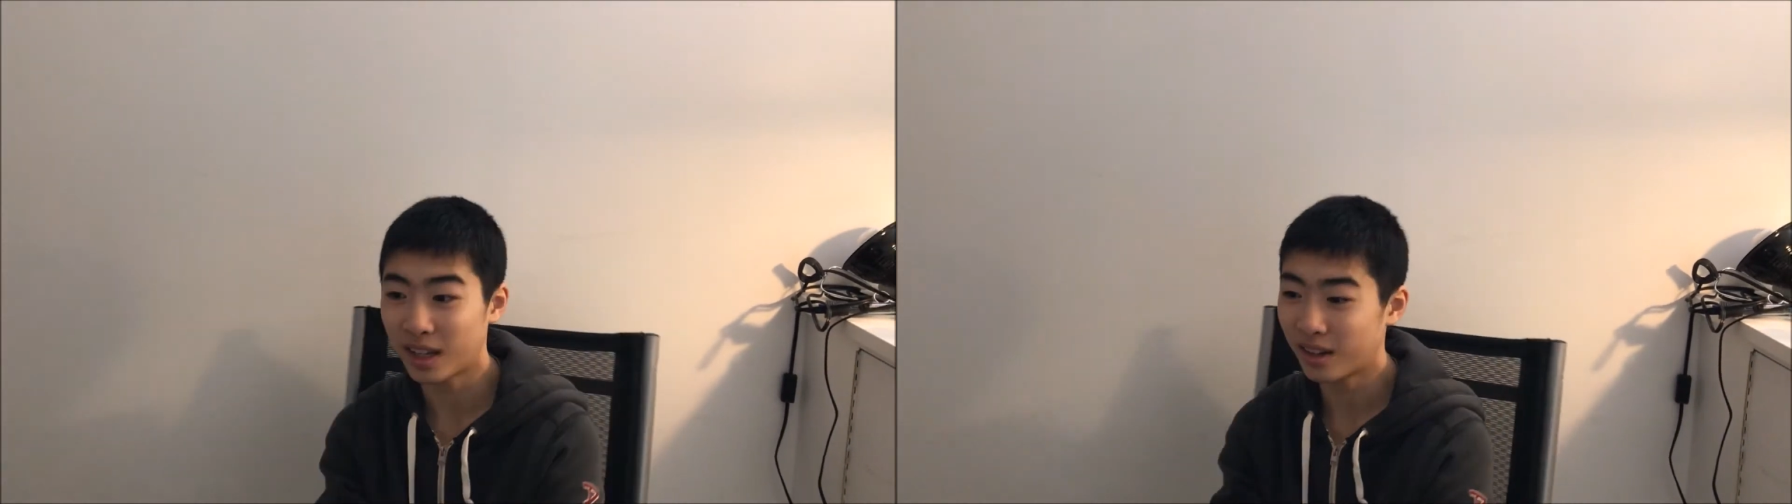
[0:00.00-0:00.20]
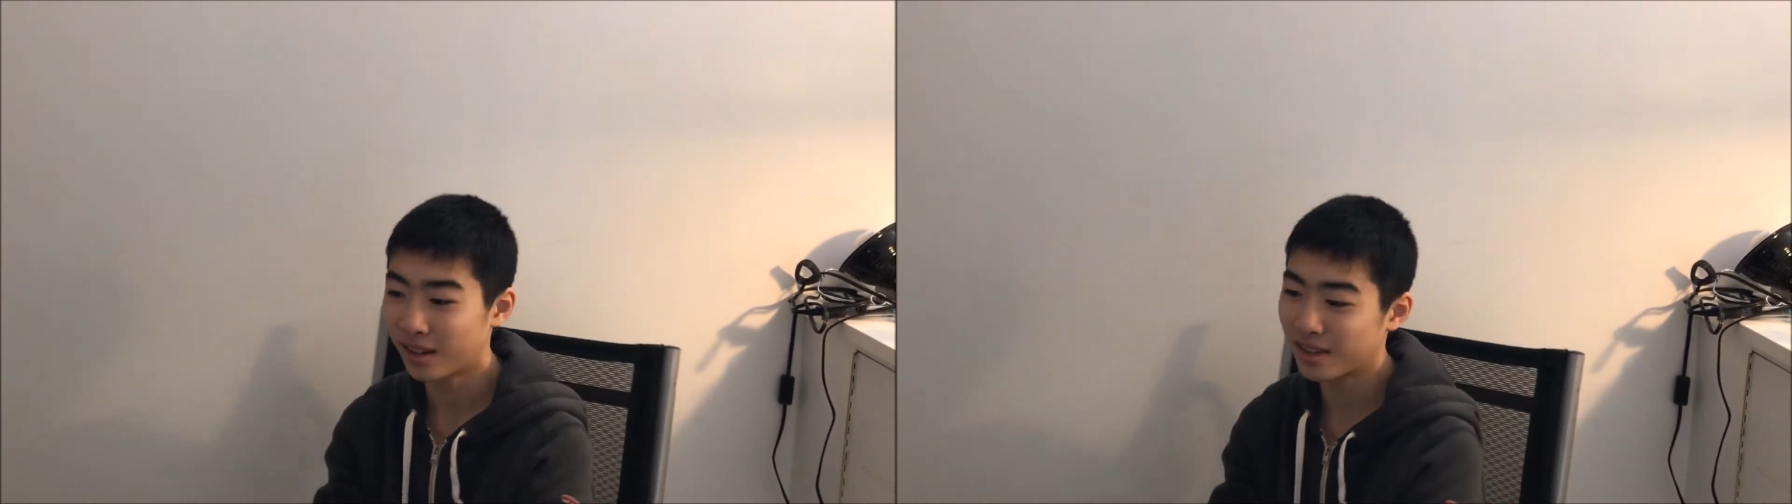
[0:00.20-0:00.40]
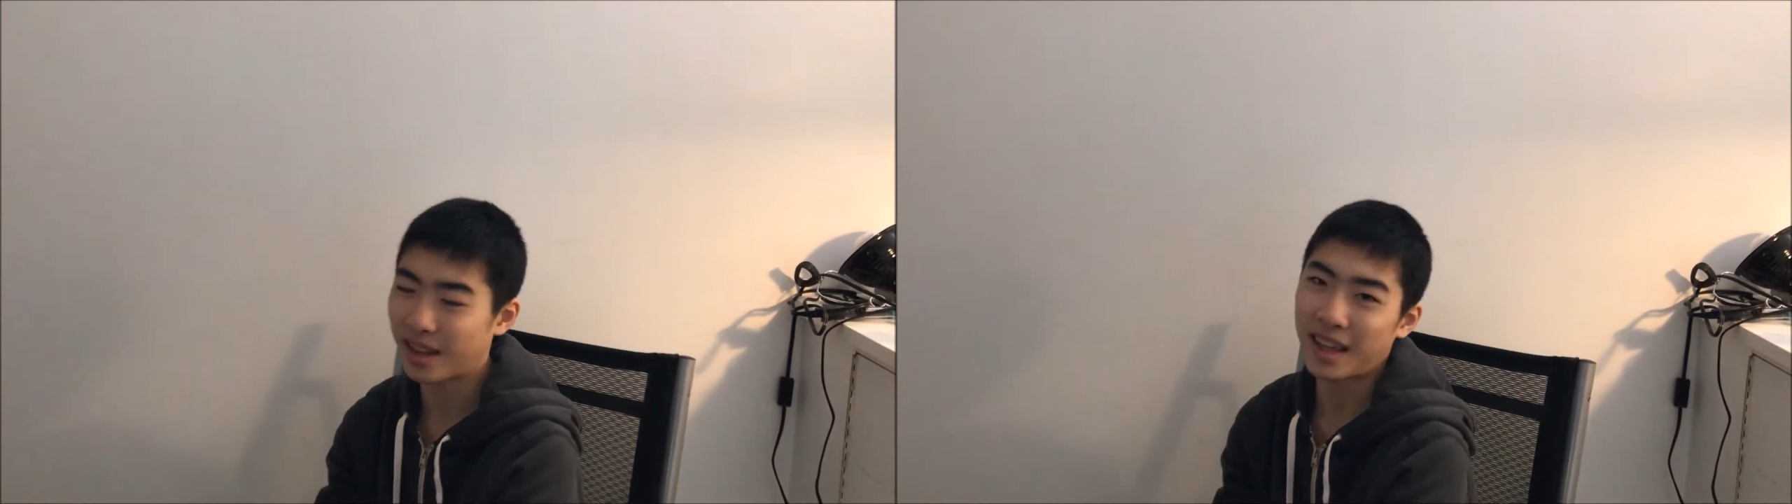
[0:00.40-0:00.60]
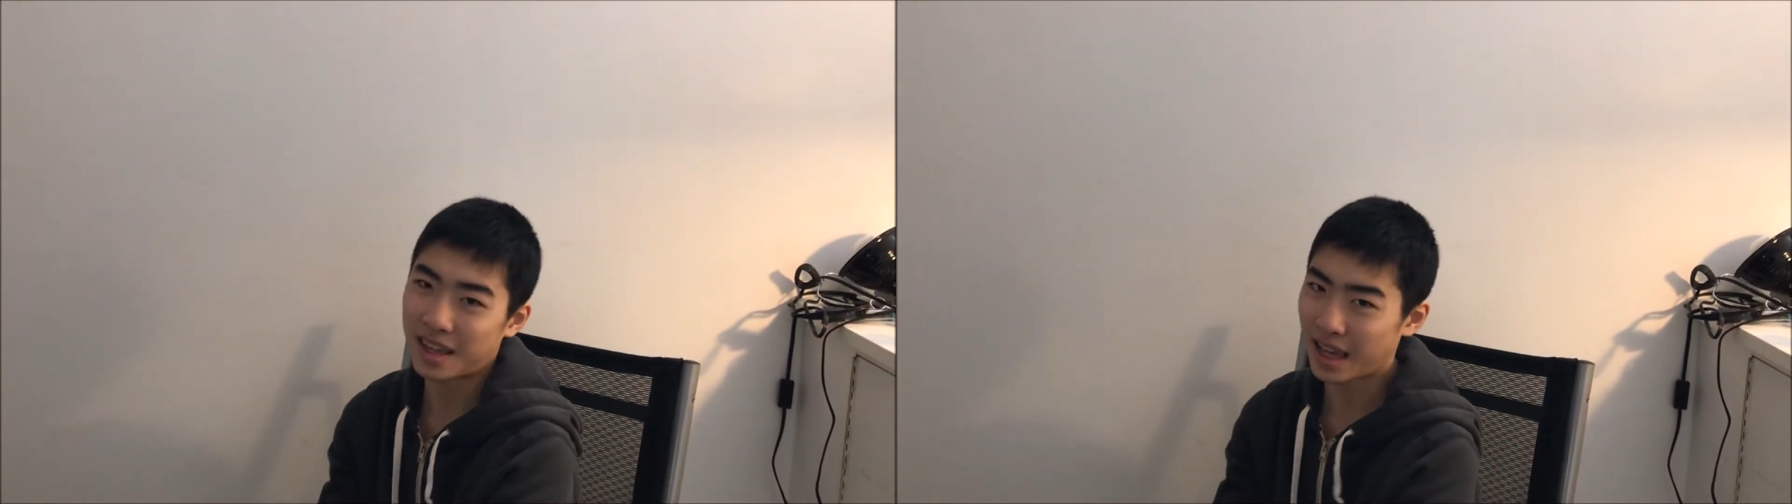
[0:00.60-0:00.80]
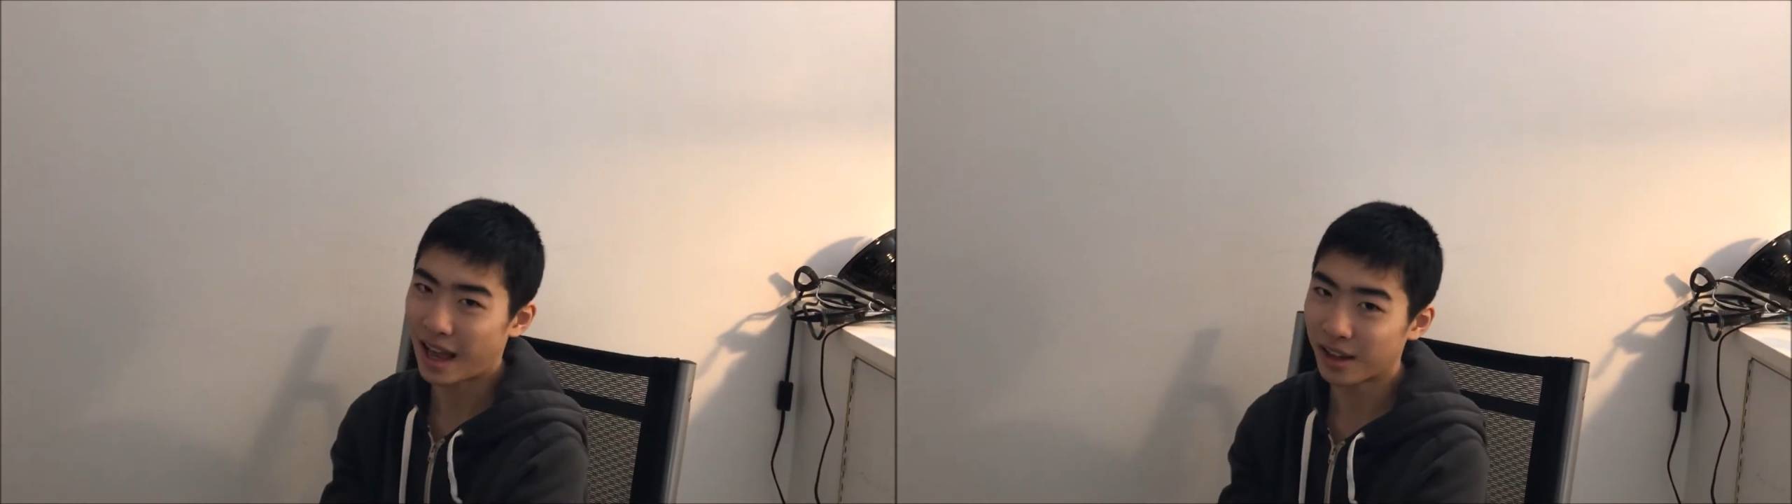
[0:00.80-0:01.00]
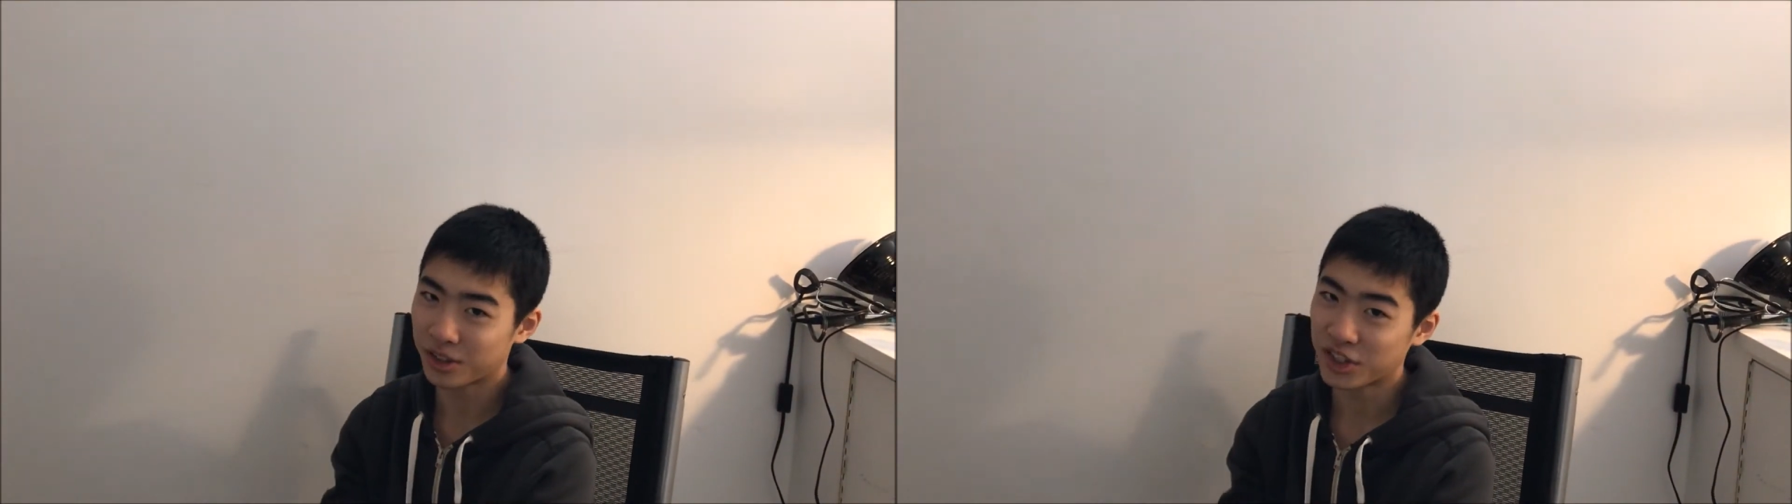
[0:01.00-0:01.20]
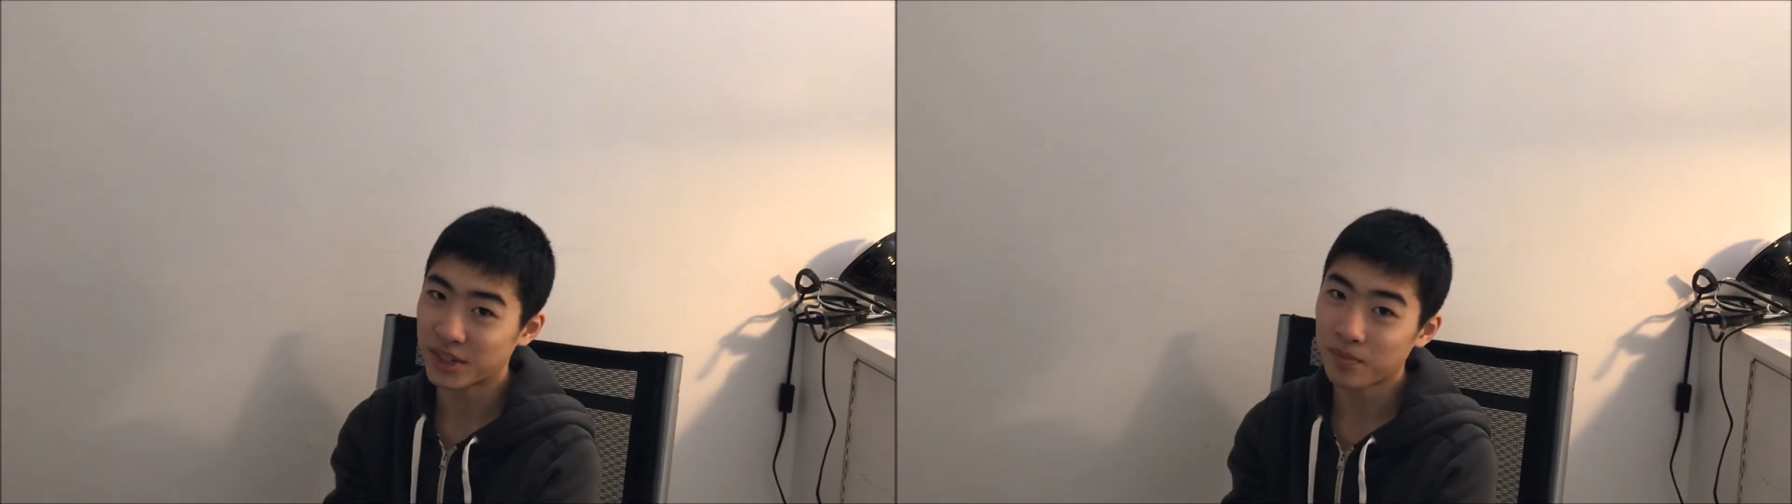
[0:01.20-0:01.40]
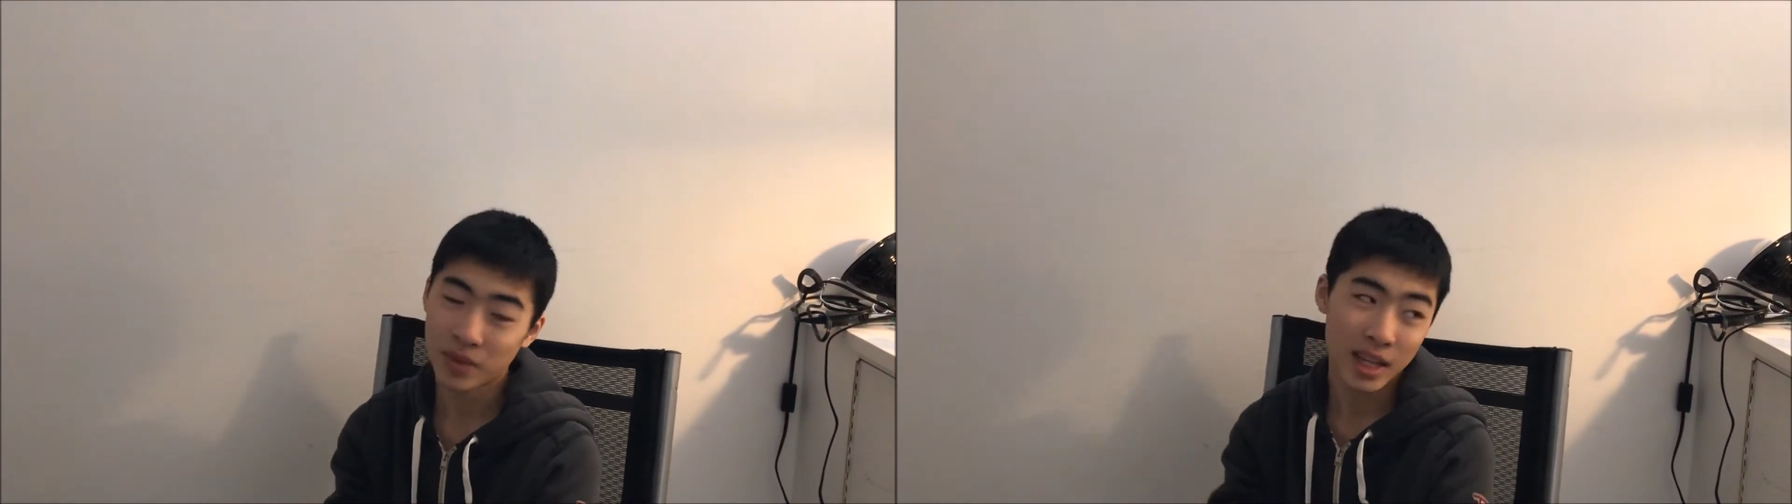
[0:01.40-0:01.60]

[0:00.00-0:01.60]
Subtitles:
eaters, they eat algae,